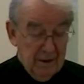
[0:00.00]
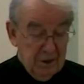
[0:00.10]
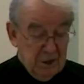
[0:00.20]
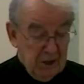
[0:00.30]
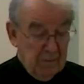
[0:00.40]

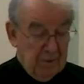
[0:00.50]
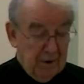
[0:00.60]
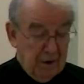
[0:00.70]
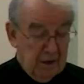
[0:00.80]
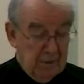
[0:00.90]
She
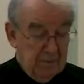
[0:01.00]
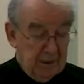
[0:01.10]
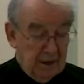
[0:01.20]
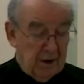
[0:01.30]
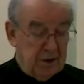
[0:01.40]
appeared
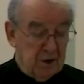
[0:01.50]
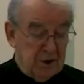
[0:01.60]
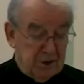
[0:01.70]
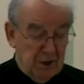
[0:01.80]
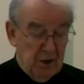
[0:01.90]
because her
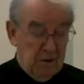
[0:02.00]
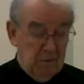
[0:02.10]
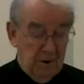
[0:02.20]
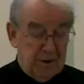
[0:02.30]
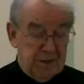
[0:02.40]
son
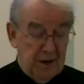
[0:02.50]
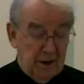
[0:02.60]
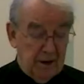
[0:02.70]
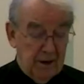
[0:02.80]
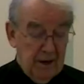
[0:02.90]
was
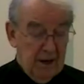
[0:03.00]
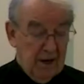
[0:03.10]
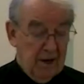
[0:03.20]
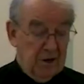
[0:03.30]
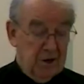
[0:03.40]
there
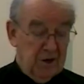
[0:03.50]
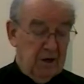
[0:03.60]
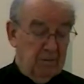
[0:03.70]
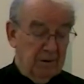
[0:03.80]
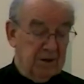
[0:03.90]
and
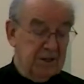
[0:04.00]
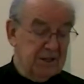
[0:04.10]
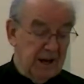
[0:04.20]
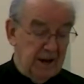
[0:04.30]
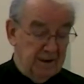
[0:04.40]
she was
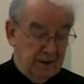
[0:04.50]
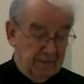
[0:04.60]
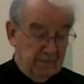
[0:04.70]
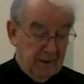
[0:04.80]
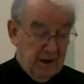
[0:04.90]

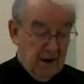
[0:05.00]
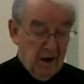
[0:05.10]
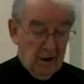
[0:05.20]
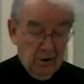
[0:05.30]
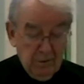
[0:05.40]
standing. A
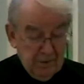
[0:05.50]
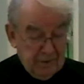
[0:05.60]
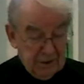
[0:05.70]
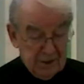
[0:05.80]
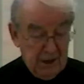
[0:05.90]

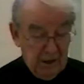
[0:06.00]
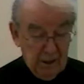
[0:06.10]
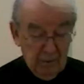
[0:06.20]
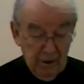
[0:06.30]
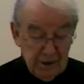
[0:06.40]
horrific
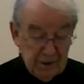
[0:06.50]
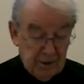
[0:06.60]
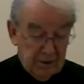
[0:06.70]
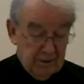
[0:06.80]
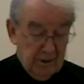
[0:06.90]
scene awaits her.
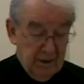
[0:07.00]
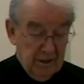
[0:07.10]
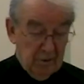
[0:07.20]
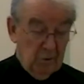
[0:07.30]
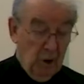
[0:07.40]

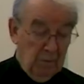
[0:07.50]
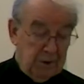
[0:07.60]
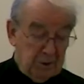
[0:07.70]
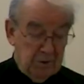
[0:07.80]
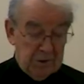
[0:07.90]
The
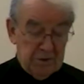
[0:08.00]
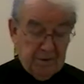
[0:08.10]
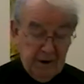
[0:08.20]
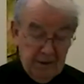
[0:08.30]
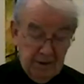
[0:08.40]
Romans
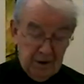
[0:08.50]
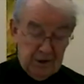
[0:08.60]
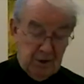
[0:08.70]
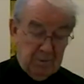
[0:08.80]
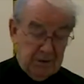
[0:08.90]
crucified the death
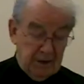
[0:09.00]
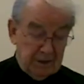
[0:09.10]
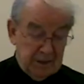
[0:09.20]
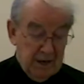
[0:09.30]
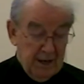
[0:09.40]

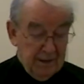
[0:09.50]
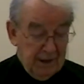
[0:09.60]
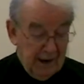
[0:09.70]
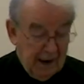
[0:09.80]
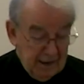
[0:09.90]
subjects.
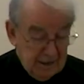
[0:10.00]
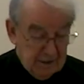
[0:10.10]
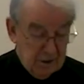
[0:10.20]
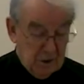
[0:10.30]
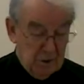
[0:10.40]
They hated
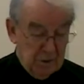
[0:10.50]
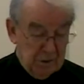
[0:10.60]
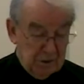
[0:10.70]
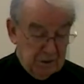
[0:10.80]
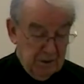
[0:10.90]
the
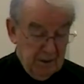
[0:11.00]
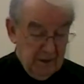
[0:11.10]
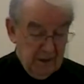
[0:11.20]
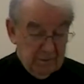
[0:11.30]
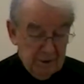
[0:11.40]
Jews.
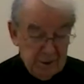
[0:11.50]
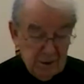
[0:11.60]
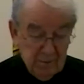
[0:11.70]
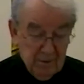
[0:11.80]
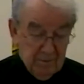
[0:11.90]
It
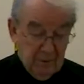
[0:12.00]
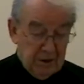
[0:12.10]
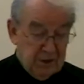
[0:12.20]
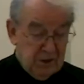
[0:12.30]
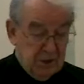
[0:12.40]
was
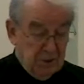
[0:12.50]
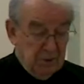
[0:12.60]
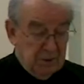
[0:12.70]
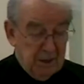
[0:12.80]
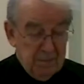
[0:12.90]
much
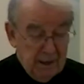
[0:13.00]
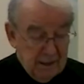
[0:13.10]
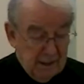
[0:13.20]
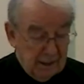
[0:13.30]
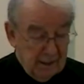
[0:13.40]
too
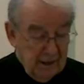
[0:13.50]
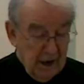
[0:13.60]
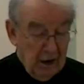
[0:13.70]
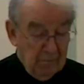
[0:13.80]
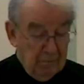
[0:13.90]
demeaning
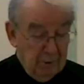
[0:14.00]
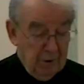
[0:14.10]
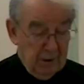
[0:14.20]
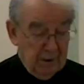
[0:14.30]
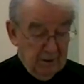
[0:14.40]
and
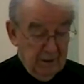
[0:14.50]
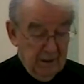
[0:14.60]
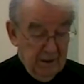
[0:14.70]
brutal.